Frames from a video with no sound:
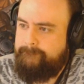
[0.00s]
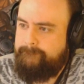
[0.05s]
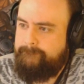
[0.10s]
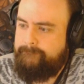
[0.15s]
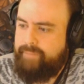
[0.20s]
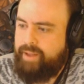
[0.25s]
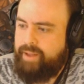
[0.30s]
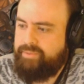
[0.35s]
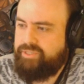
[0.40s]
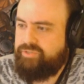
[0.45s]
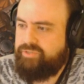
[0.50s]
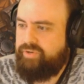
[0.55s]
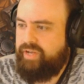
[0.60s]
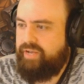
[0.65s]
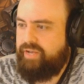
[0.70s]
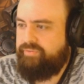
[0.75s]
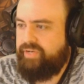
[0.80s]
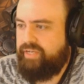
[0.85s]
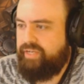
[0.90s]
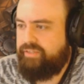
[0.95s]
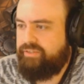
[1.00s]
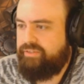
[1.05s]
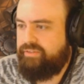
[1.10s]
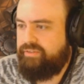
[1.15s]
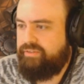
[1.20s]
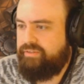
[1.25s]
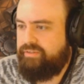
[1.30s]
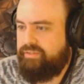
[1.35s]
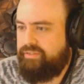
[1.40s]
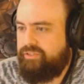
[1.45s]
How much do I have? We got,
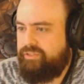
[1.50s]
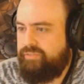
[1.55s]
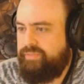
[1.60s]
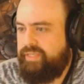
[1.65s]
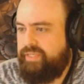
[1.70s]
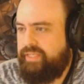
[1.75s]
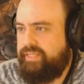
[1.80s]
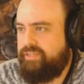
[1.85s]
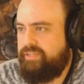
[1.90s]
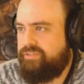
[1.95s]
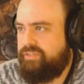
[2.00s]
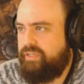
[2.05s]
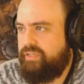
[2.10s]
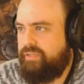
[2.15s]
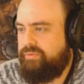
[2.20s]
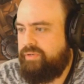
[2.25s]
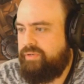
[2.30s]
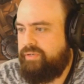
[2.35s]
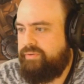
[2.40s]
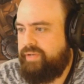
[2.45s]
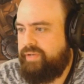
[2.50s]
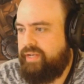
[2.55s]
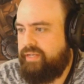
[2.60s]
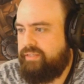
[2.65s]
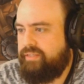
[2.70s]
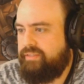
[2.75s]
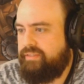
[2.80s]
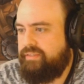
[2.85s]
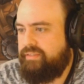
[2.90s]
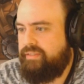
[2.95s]
assuming he kills another one, we
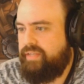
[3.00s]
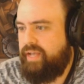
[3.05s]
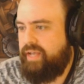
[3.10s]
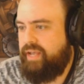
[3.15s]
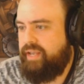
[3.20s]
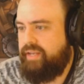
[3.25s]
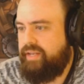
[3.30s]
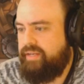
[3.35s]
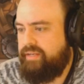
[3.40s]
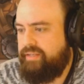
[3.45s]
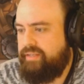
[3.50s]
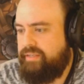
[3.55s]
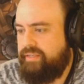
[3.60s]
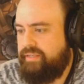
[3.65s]
got 9